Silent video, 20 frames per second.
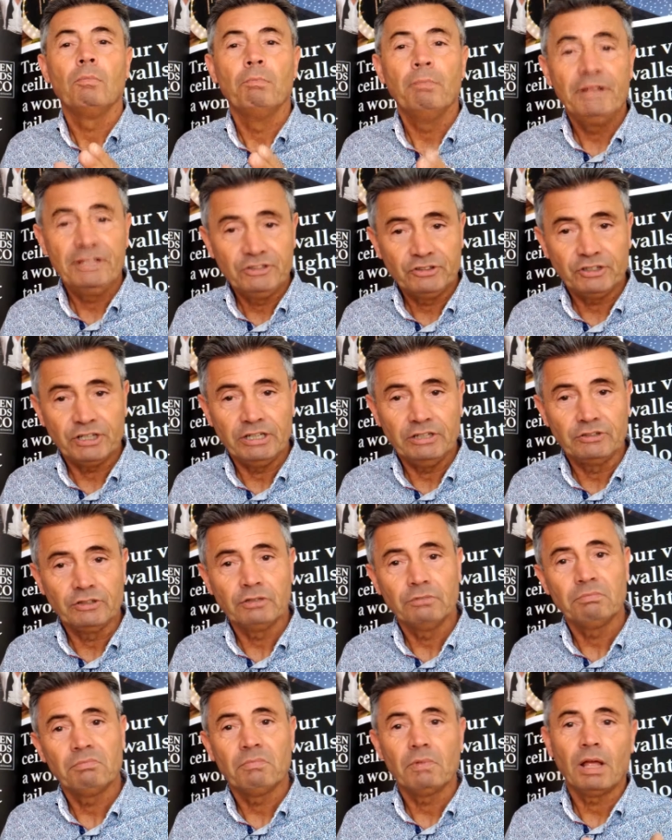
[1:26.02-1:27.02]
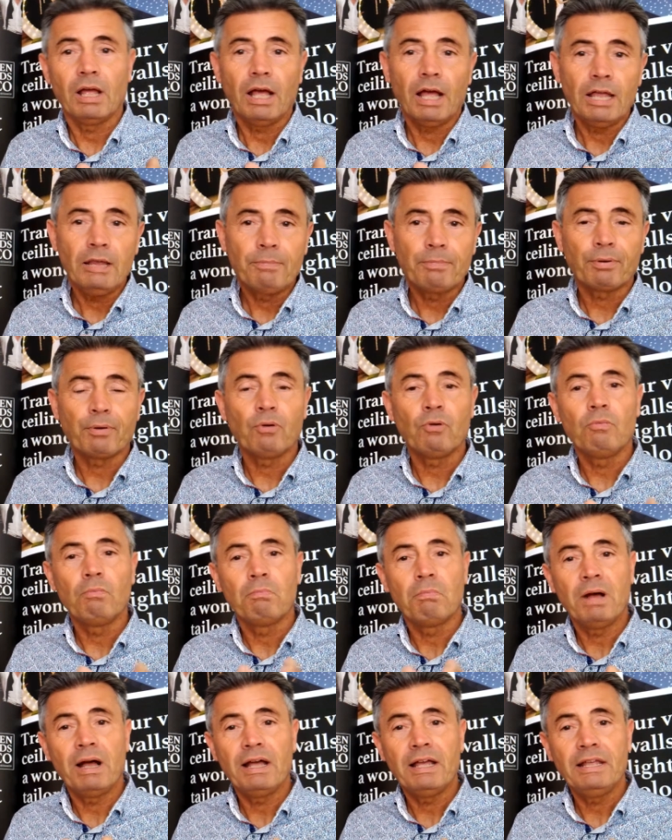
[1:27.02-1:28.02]
Mid-season,
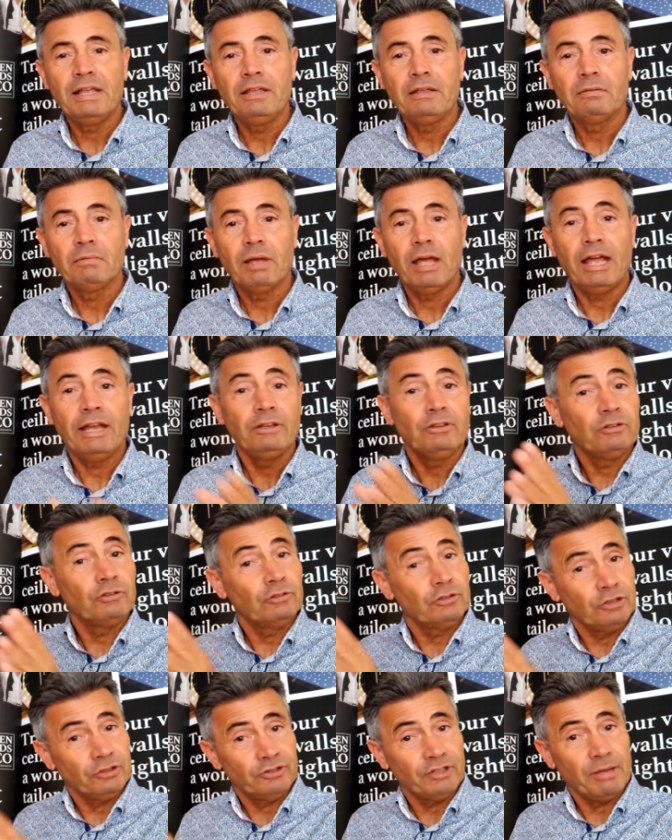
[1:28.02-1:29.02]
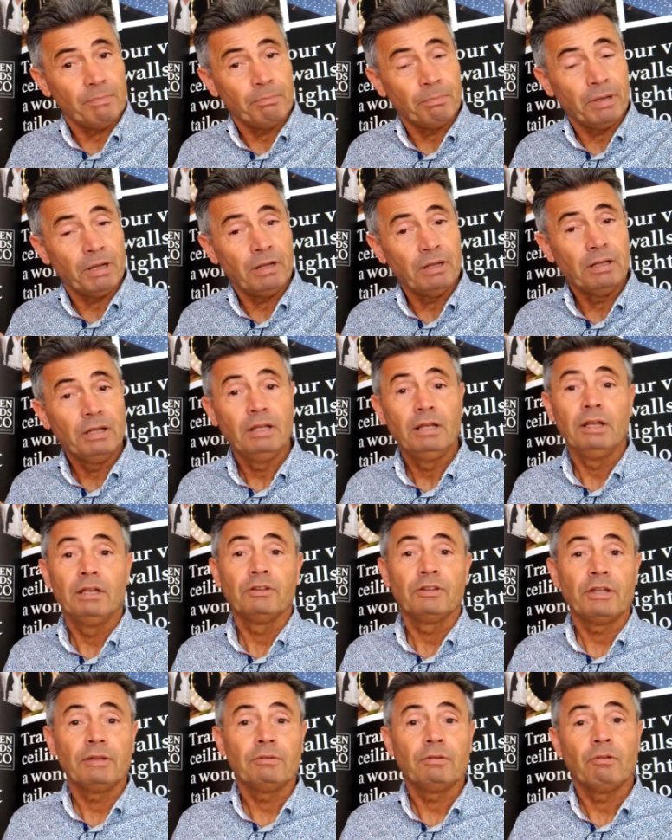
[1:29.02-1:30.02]
April, May and September,
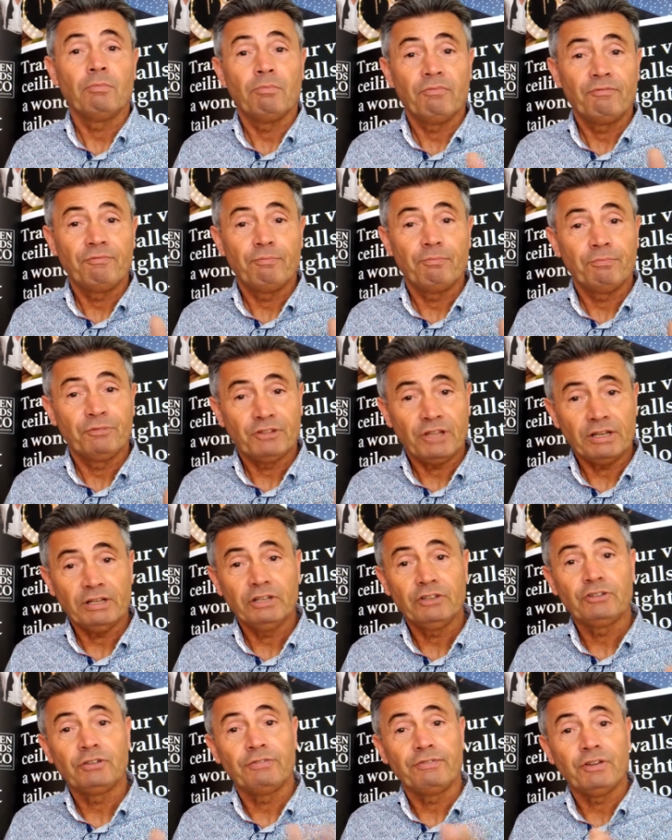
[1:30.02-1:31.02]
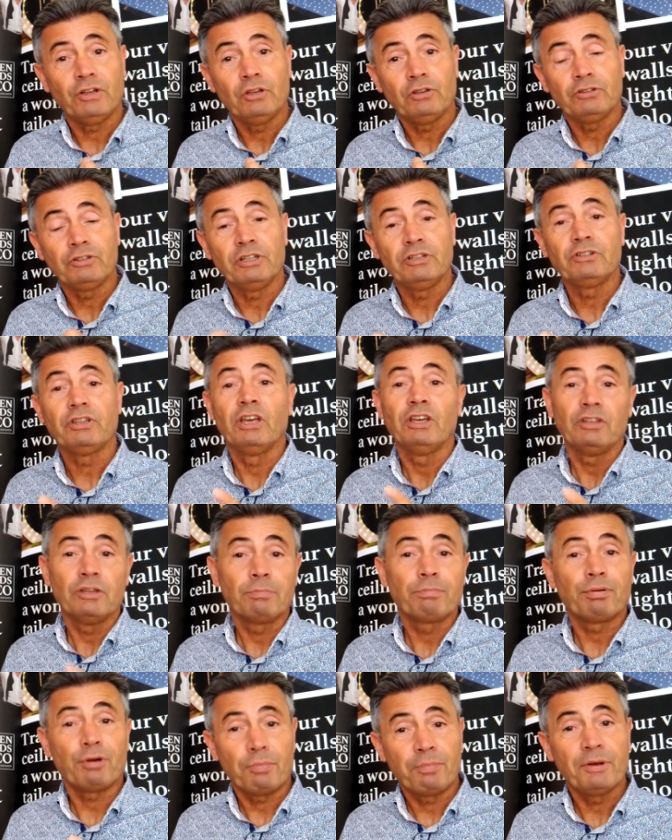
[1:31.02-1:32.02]
then Sundays to Thursdays,
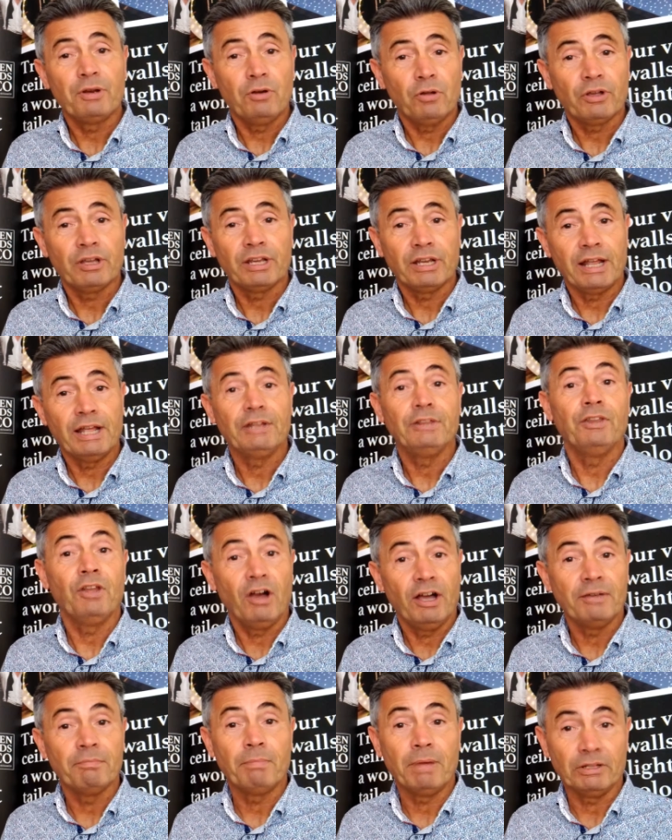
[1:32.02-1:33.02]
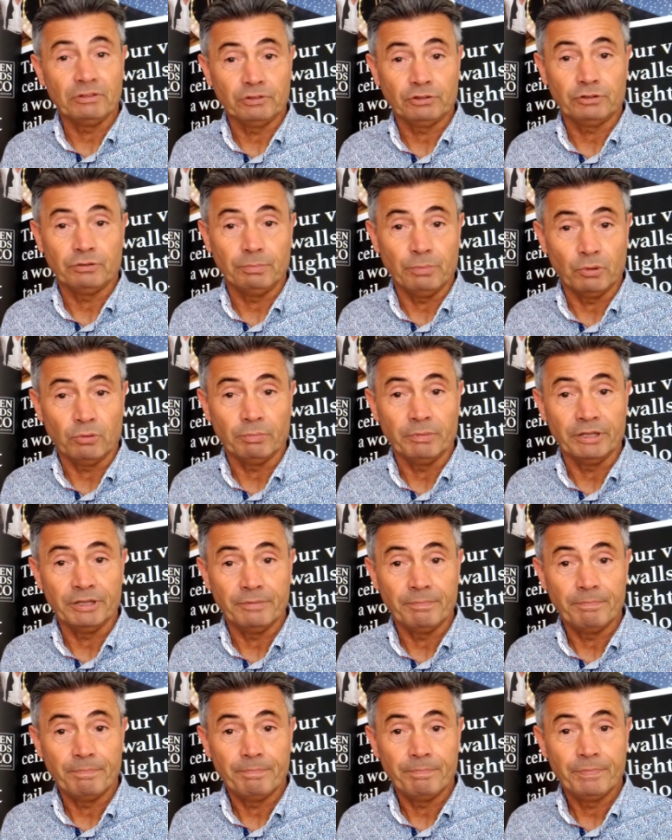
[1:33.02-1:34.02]
you're probably looking at 9 months to book me.
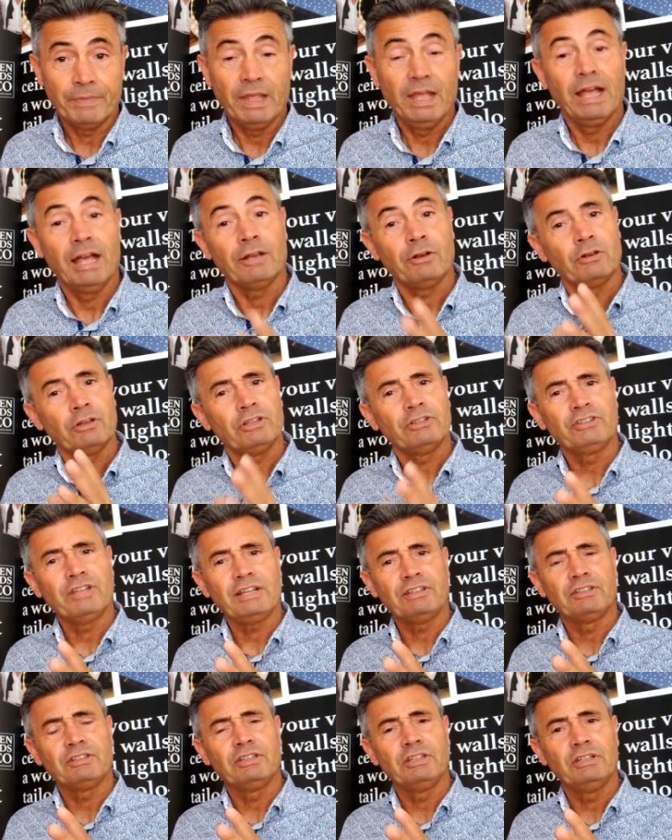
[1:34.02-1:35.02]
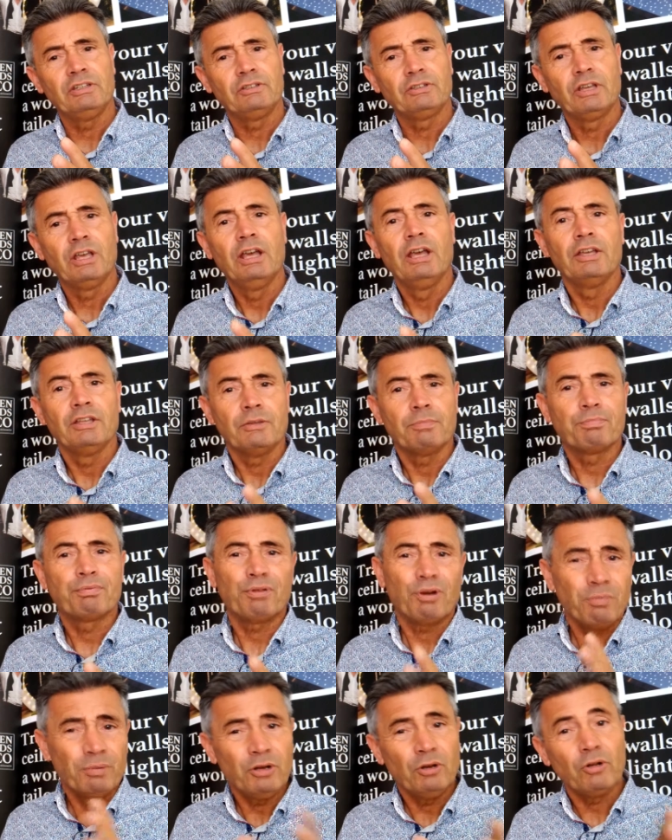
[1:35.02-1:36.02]
And on the Saturdays, you're
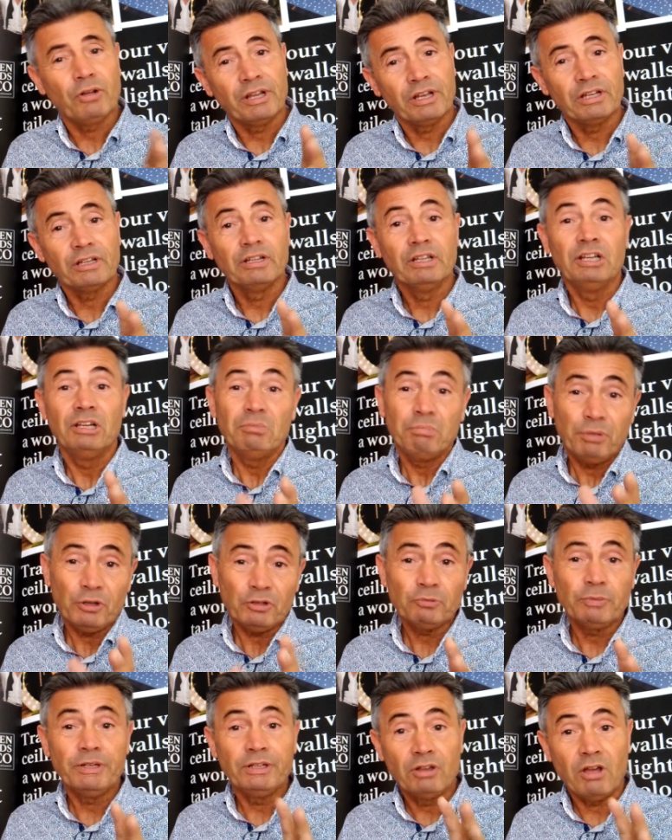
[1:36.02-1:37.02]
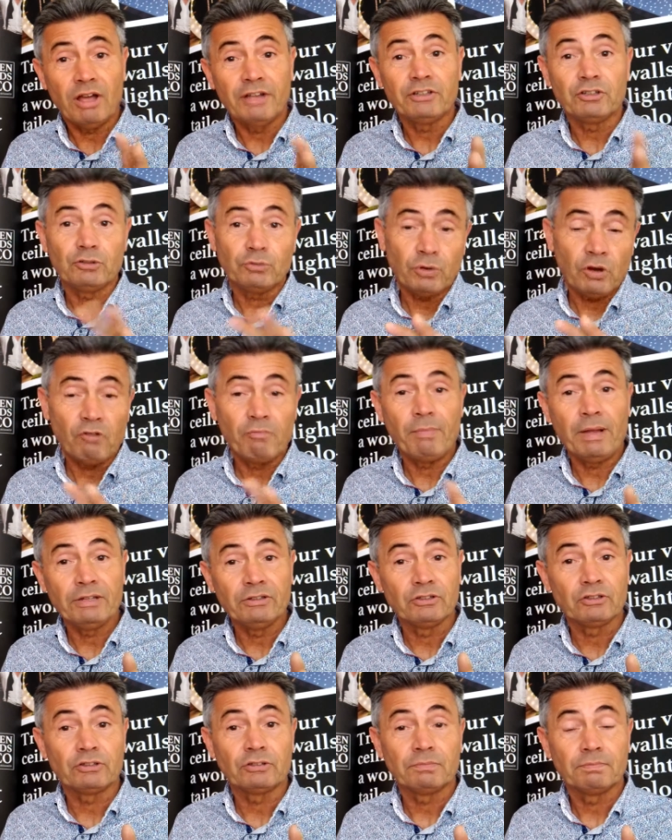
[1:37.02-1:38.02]
probably looking at possibly 9 to 12
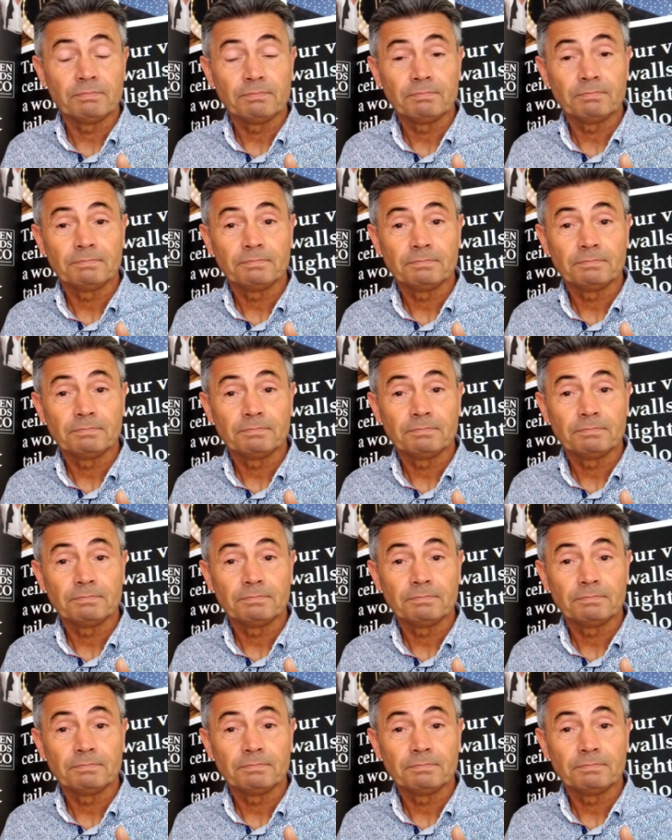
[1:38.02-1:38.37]
months.